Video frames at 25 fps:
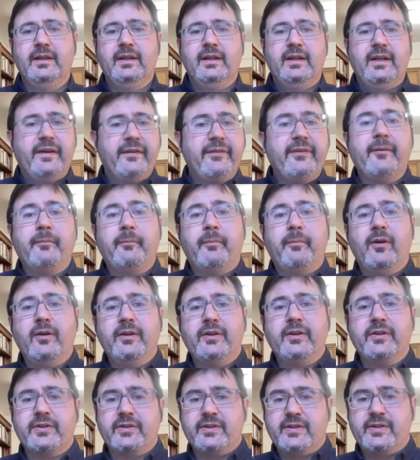As a
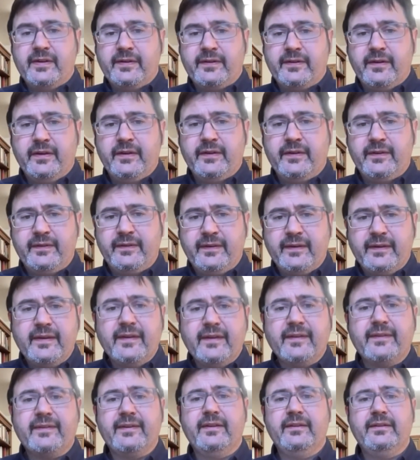Polish
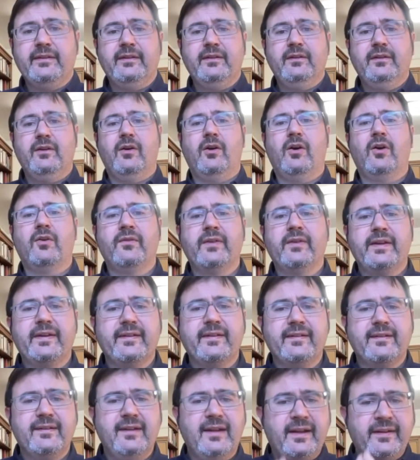citizen over
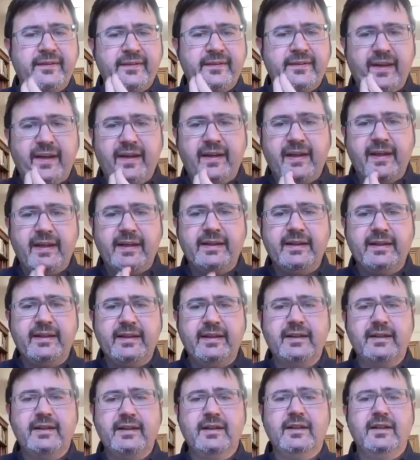his last decade,
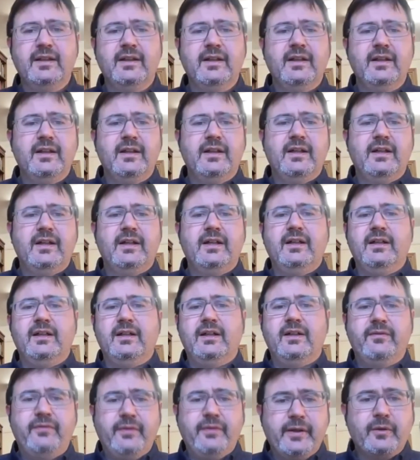
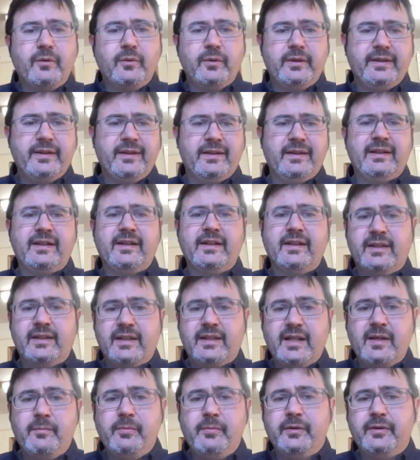a frequent
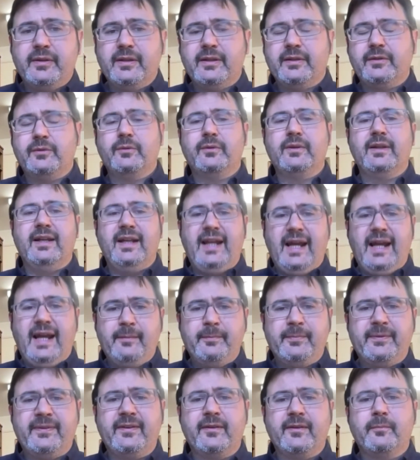contributor to the
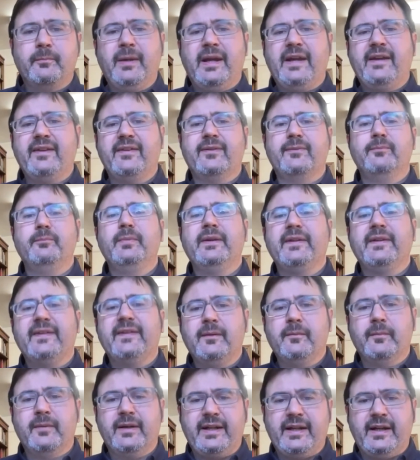Leipzig-based
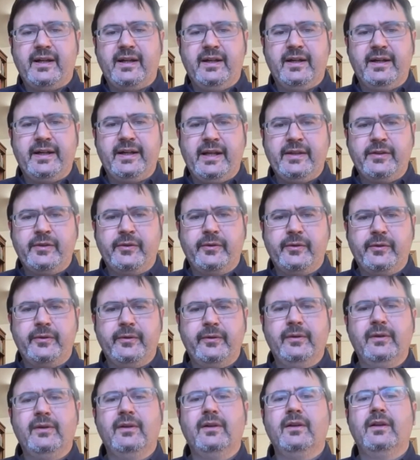Bizim
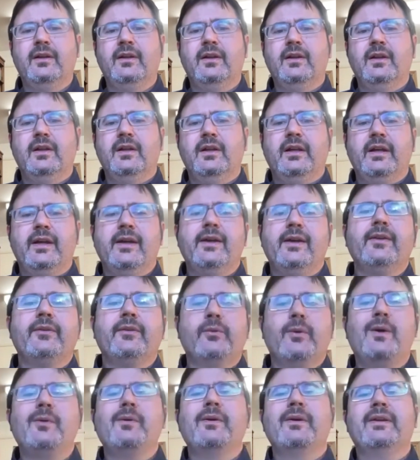Radio, as
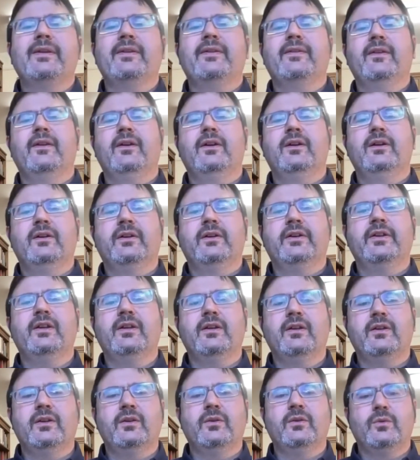well as who
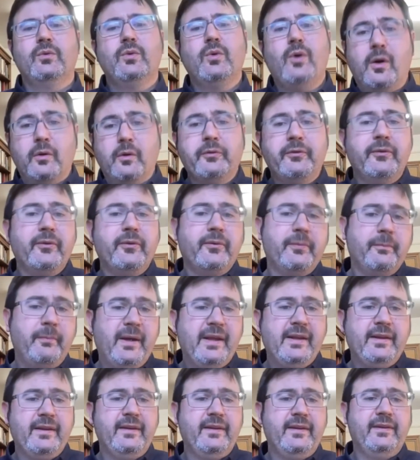also
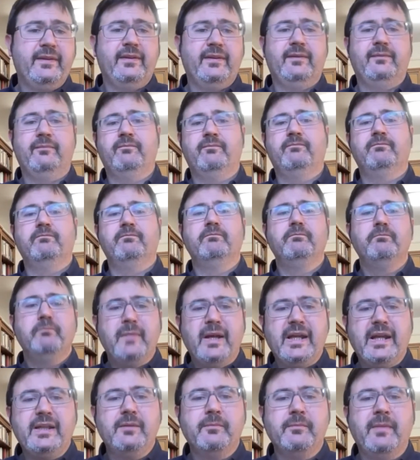spent
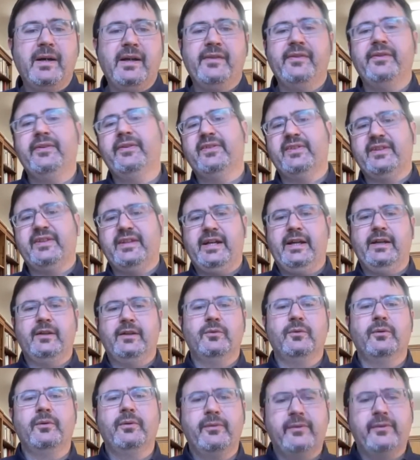many months trying to